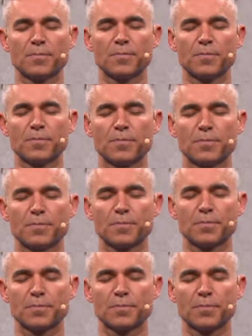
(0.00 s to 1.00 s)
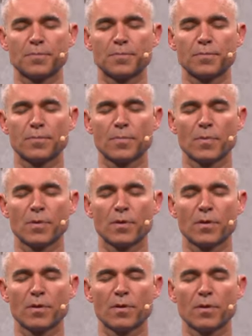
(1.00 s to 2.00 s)

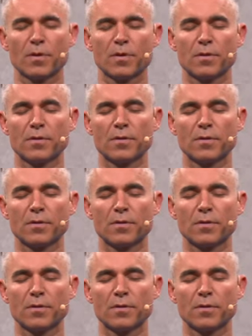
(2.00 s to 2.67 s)
Nobody speaks.